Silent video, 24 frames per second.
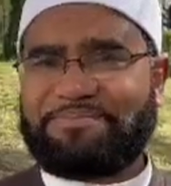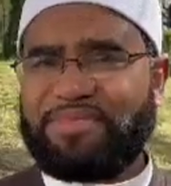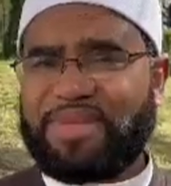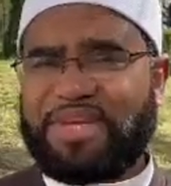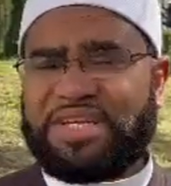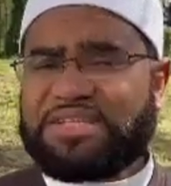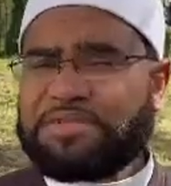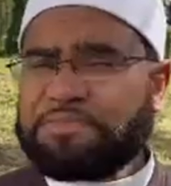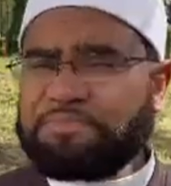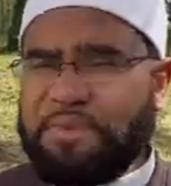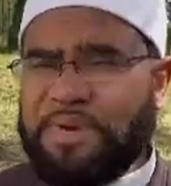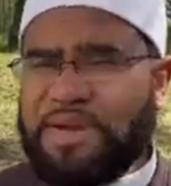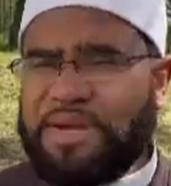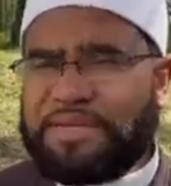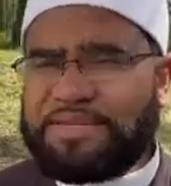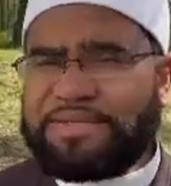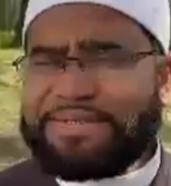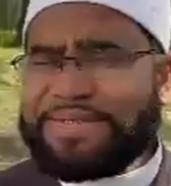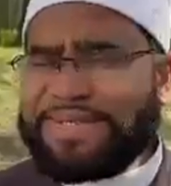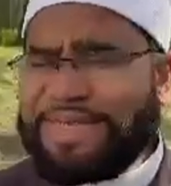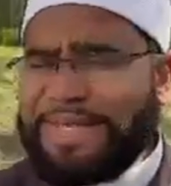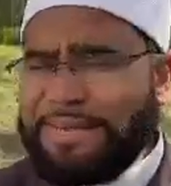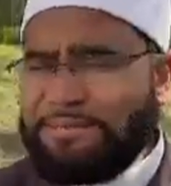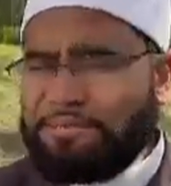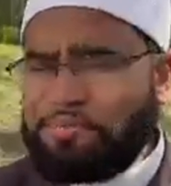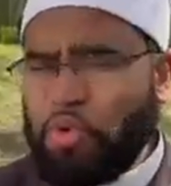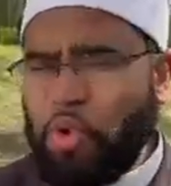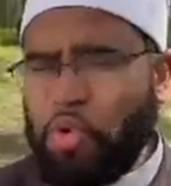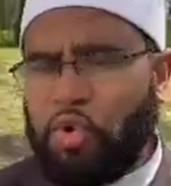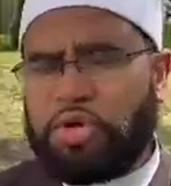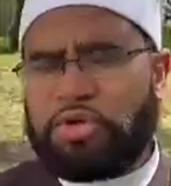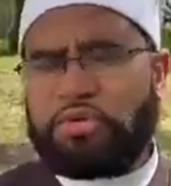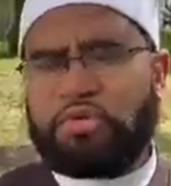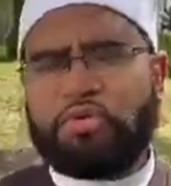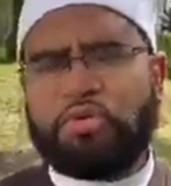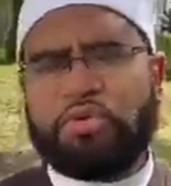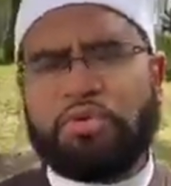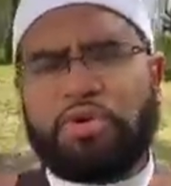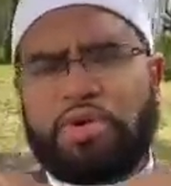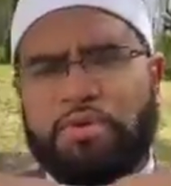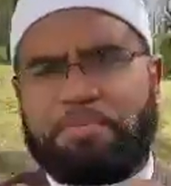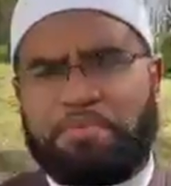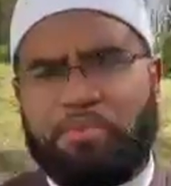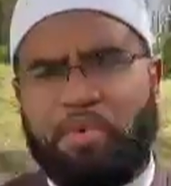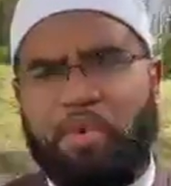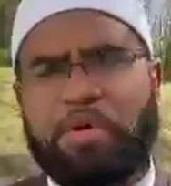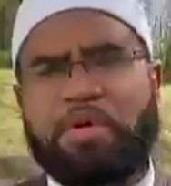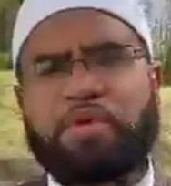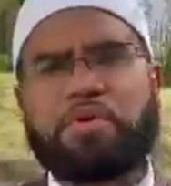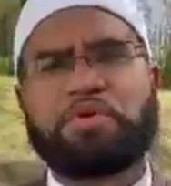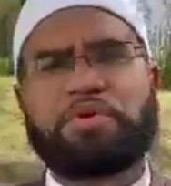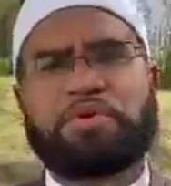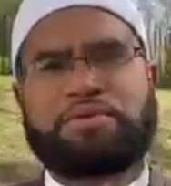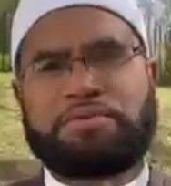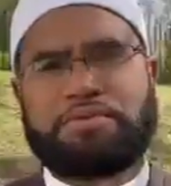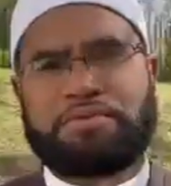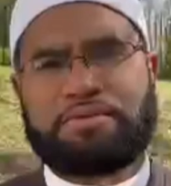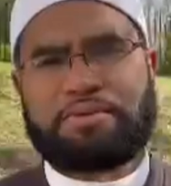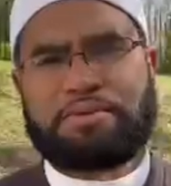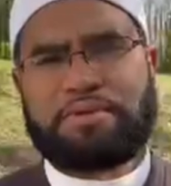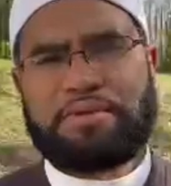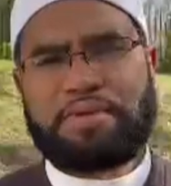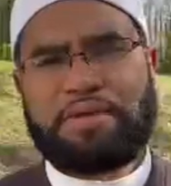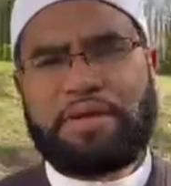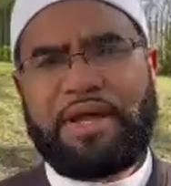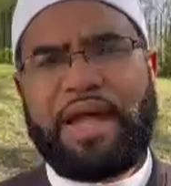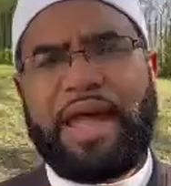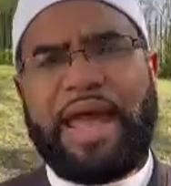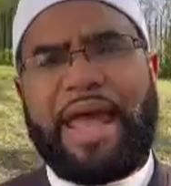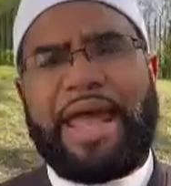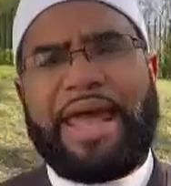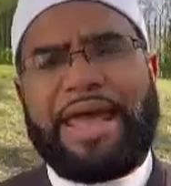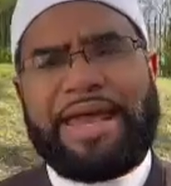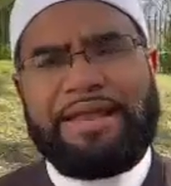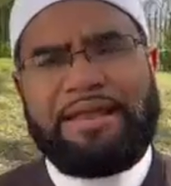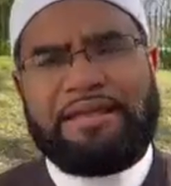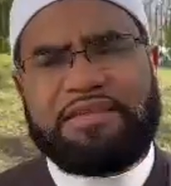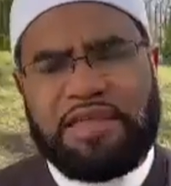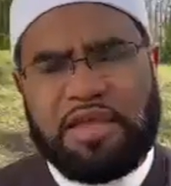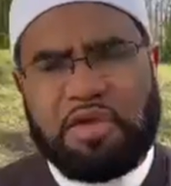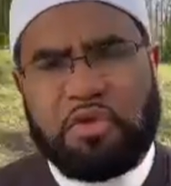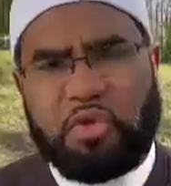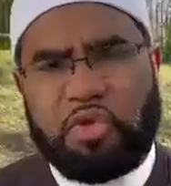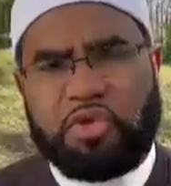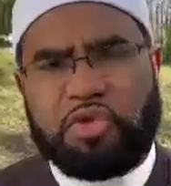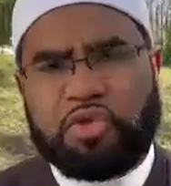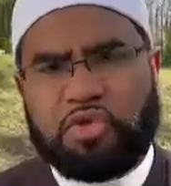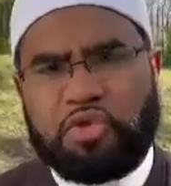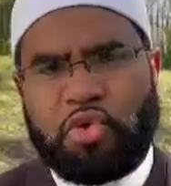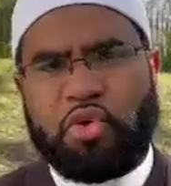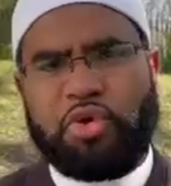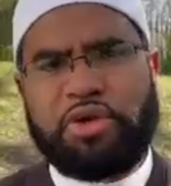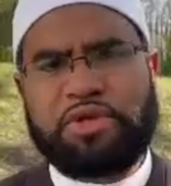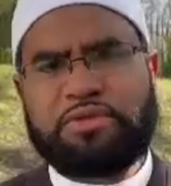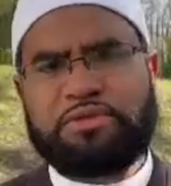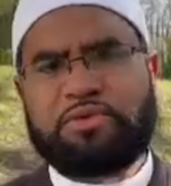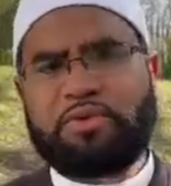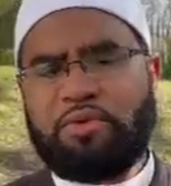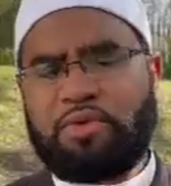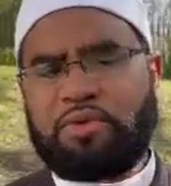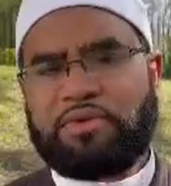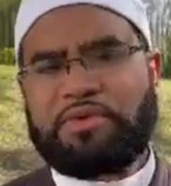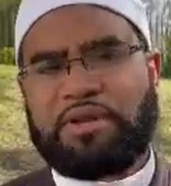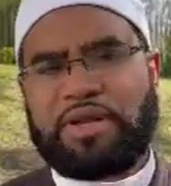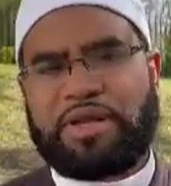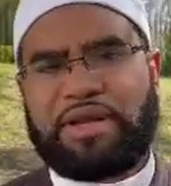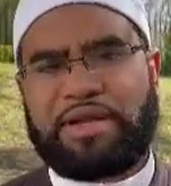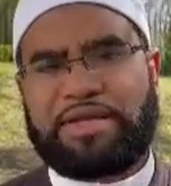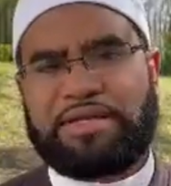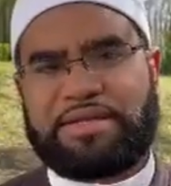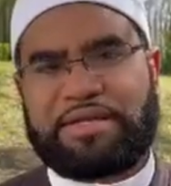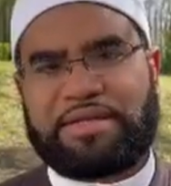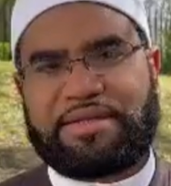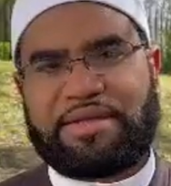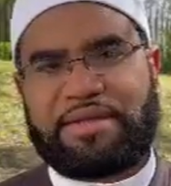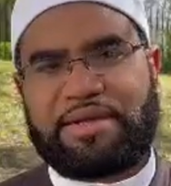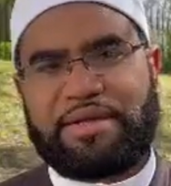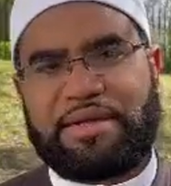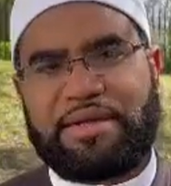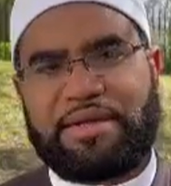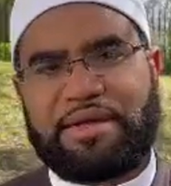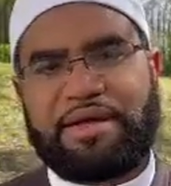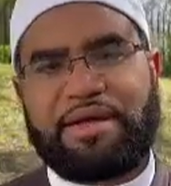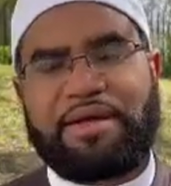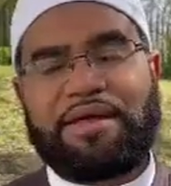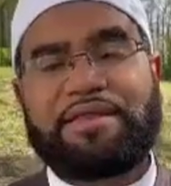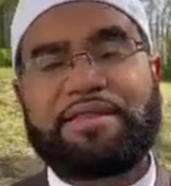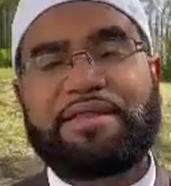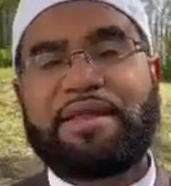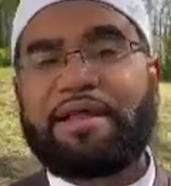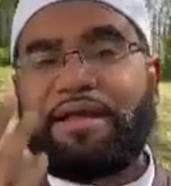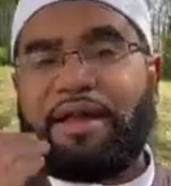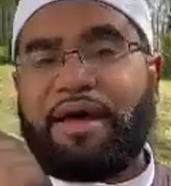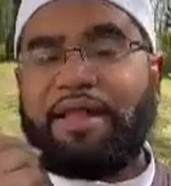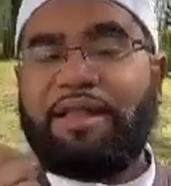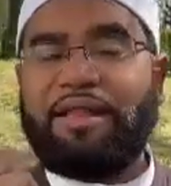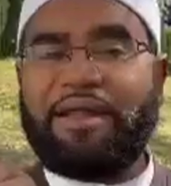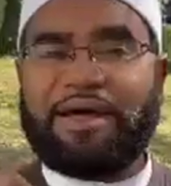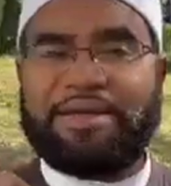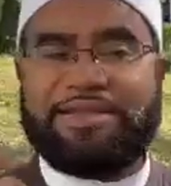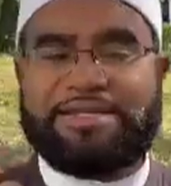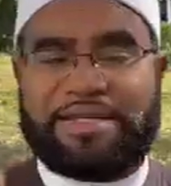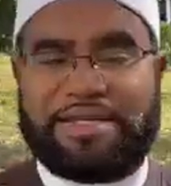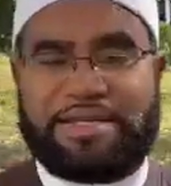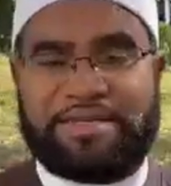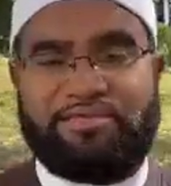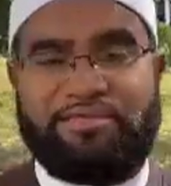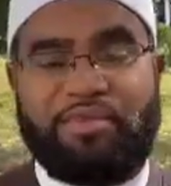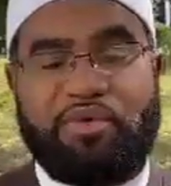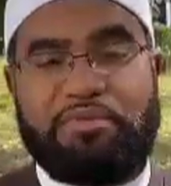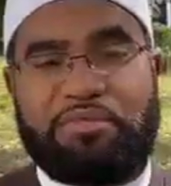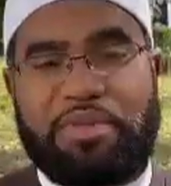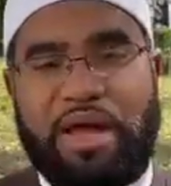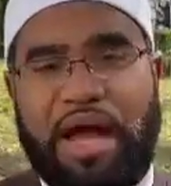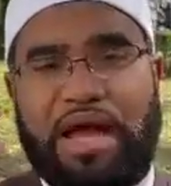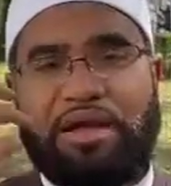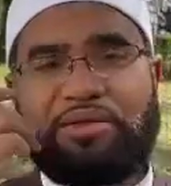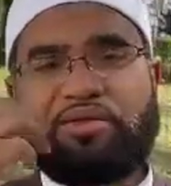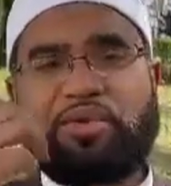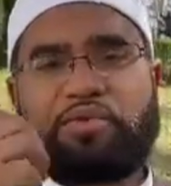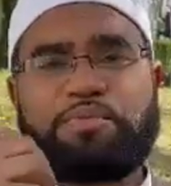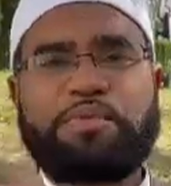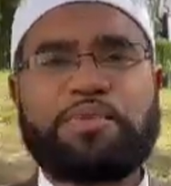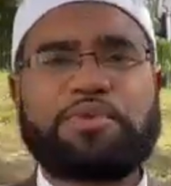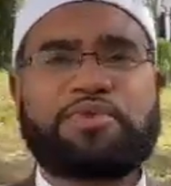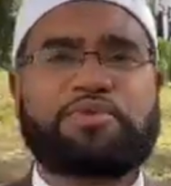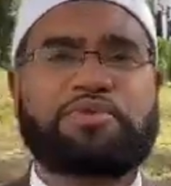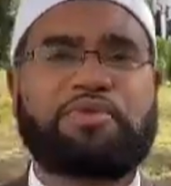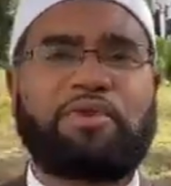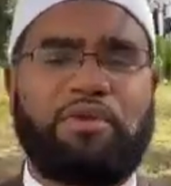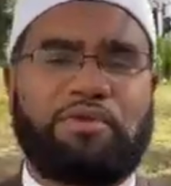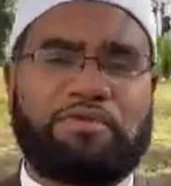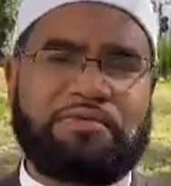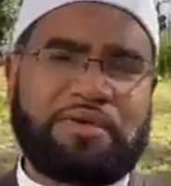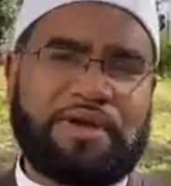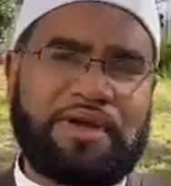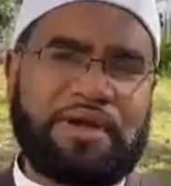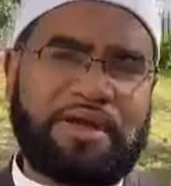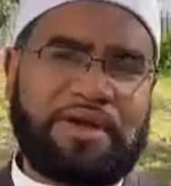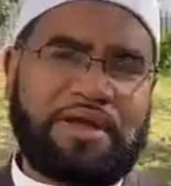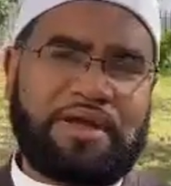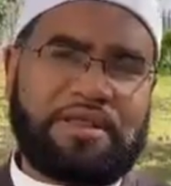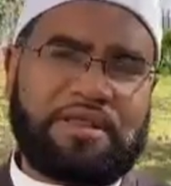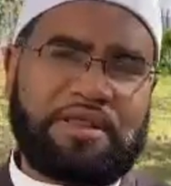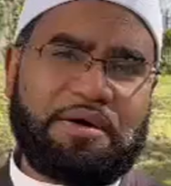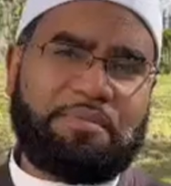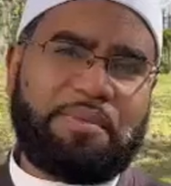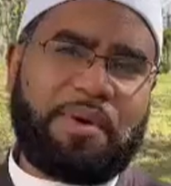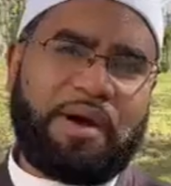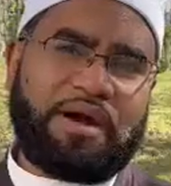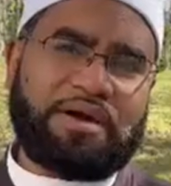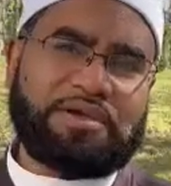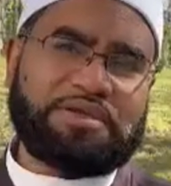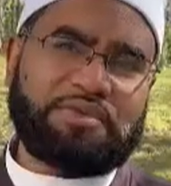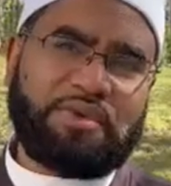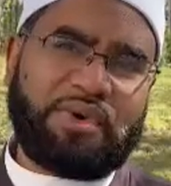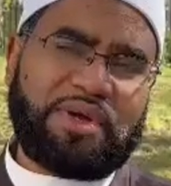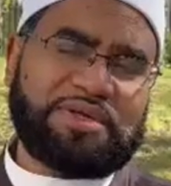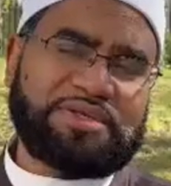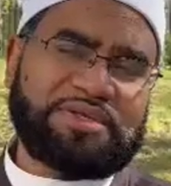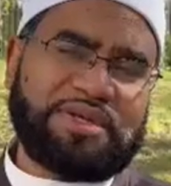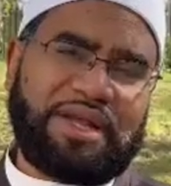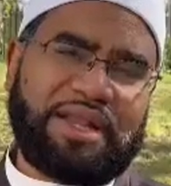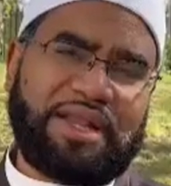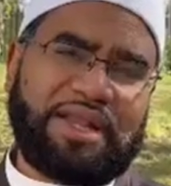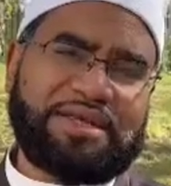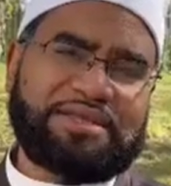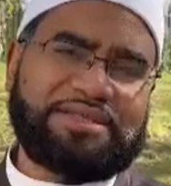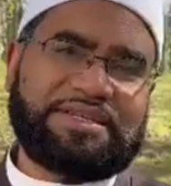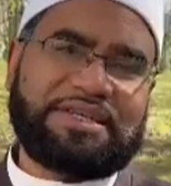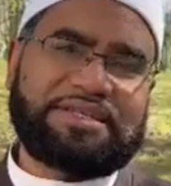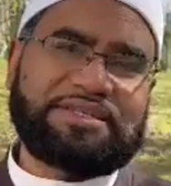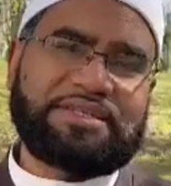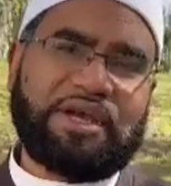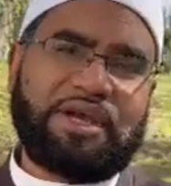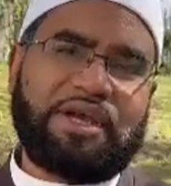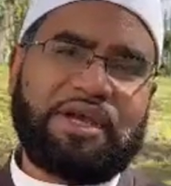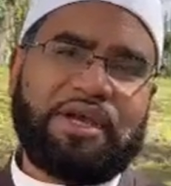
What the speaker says: Spread, keep going, keep doing good. Anything good, do it, do not regret it. And then Allah says, from the attributes of the pious ones, Allah says,